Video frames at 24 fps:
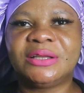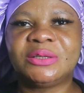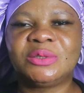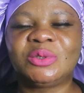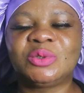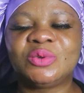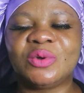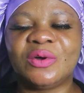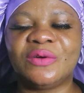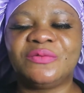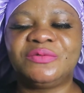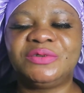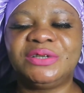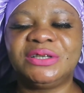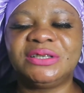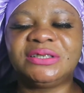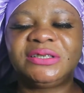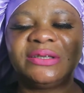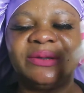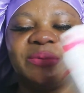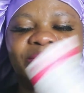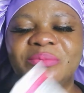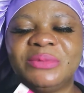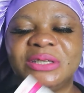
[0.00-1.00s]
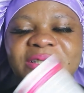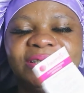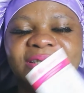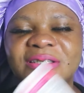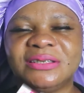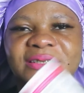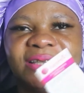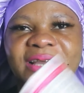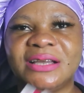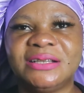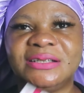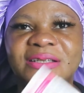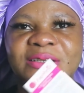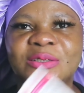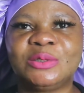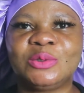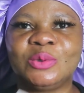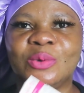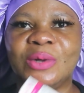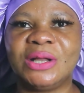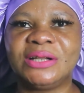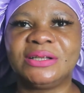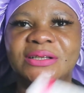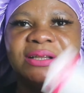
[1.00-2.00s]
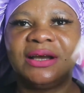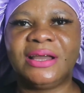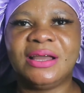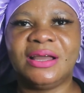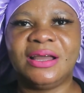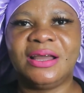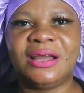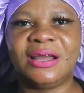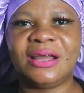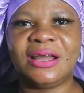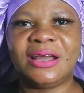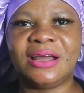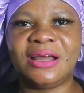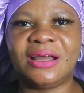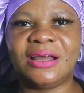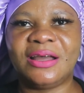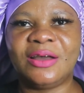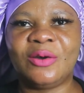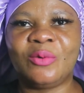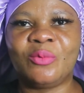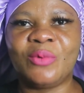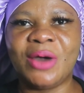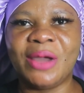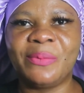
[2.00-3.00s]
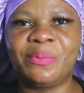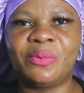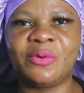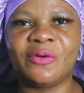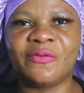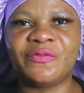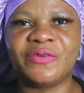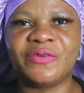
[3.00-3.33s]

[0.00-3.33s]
Two of these, miss inside this one. Wipe your